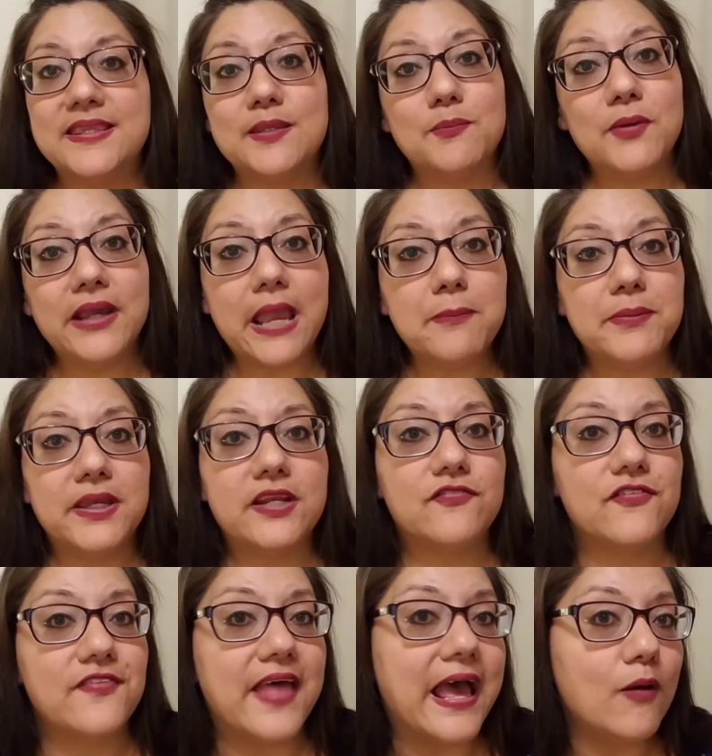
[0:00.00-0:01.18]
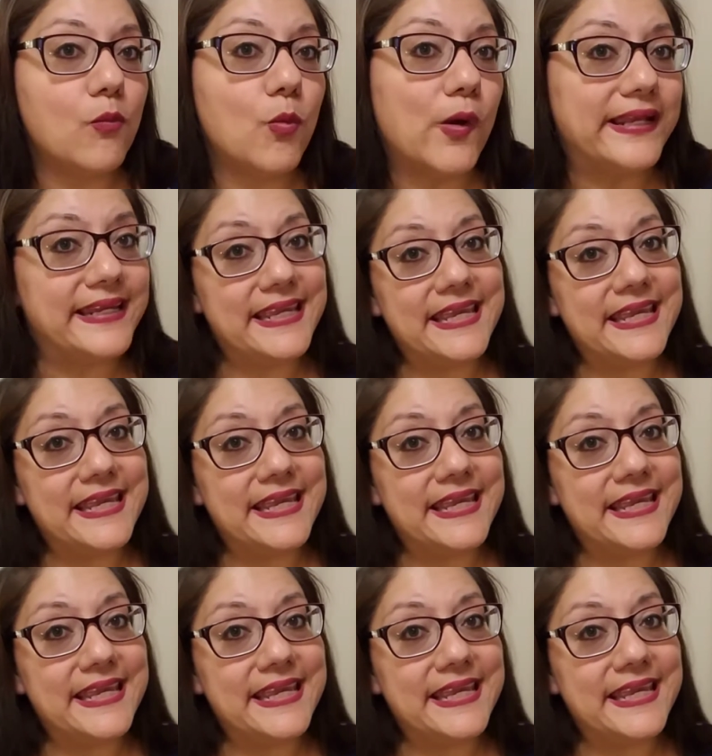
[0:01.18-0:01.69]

The book I picked for that one